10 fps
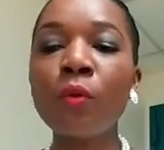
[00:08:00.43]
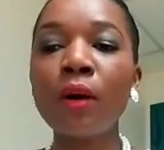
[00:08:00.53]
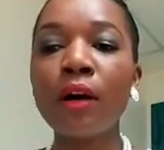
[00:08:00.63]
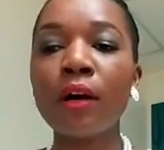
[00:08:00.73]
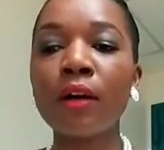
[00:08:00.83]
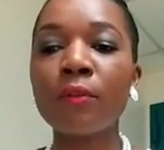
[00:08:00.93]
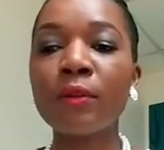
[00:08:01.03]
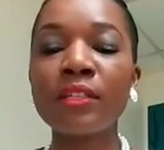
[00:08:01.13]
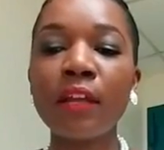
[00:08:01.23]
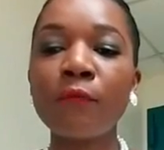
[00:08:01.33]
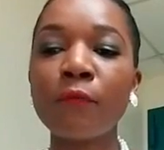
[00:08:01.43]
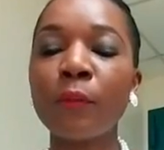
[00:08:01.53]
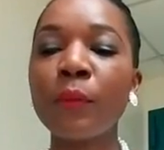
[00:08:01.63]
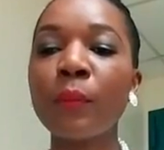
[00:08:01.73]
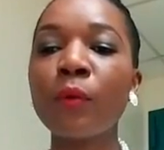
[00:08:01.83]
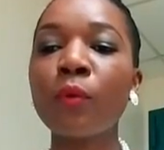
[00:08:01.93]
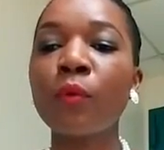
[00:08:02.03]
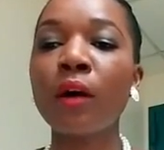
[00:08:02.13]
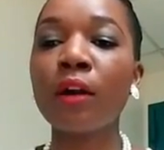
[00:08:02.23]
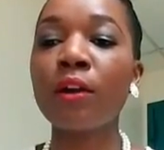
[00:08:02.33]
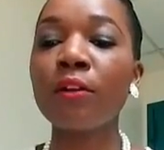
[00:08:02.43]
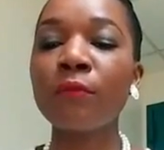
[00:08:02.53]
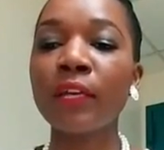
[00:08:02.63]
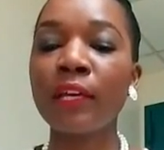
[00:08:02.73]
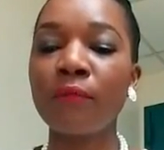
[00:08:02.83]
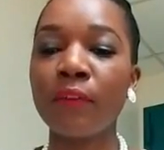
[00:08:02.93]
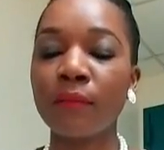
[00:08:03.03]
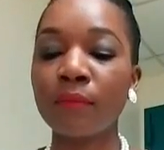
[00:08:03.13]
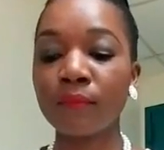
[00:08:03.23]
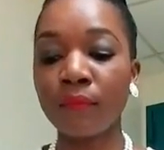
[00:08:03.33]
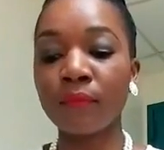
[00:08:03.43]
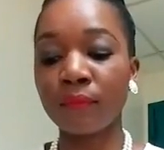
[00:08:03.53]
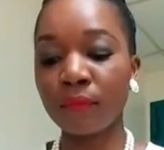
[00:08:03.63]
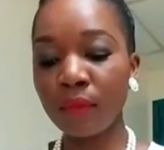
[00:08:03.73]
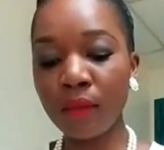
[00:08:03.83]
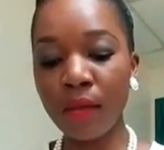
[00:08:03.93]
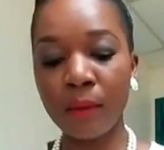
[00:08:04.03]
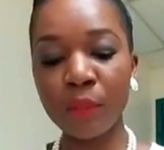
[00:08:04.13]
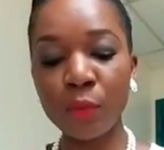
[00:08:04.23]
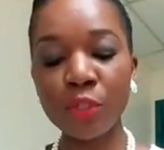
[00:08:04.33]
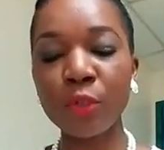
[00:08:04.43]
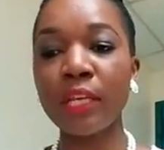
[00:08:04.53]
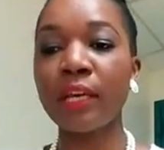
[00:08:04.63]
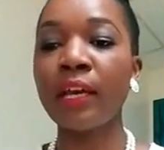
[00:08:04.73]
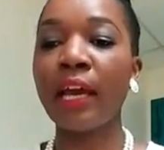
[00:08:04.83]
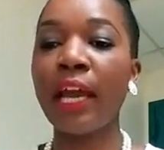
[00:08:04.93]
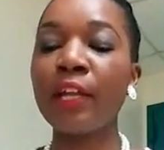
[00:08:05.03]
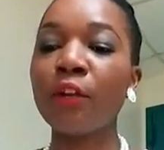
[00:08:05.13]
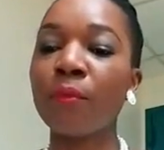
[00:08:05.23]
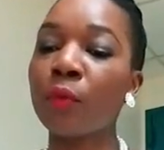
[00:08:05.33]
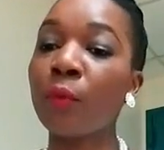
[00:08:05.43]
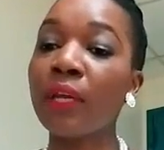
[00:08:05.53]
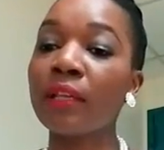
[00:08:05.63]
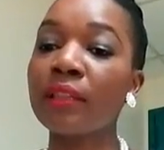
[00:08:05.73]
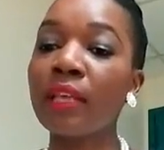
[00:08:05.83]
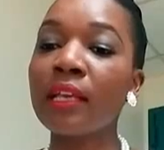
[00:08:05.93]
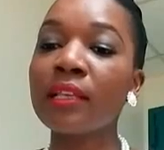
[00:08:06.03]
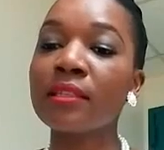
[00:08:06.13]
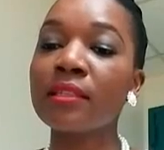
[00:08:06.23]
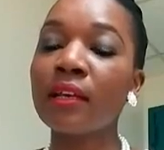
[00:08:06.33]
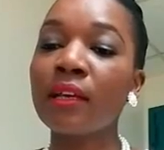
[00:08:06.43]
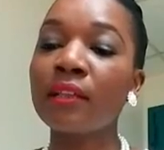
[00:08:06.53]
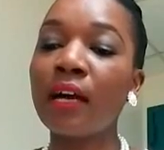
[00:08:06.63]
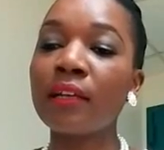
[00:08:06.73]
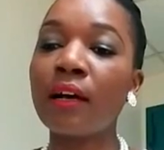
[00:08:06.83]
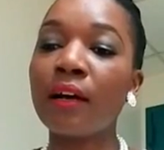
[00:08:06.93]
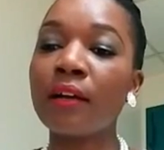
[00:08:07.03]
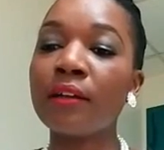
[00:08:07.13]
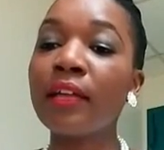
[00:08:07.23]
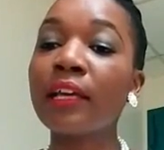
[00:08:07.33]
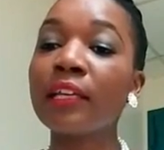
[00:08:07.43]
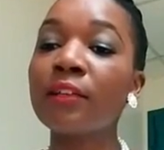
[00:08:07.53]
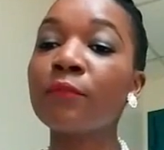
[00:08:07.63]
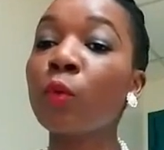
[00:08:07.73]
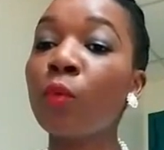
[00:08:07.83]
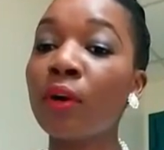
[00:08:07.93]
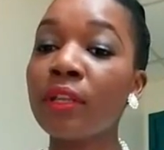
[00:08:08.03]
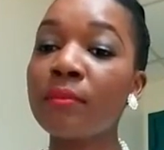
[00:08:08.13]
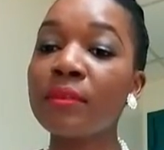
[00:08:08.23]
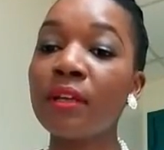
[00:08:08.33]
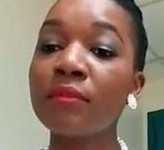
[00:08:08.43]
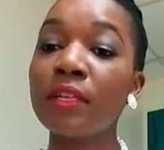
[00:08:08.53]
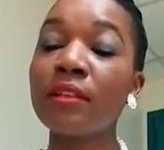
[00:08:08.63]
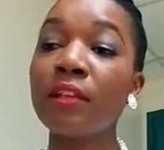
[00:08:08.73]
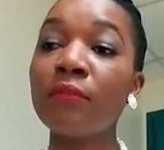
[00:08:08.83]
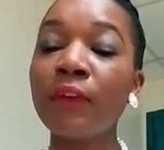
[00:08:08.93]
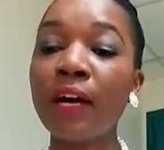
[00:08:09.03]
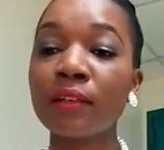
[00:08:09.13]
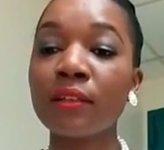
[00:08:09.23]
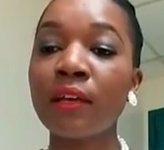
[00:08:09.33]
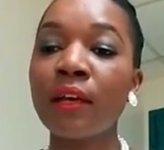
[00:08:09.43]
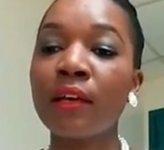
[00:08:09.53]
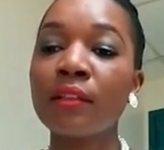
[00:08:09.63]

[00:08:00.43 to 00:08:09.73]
who are resentful and people who are unforgiving usually end up doing things that are negative toward themselves. And in fact,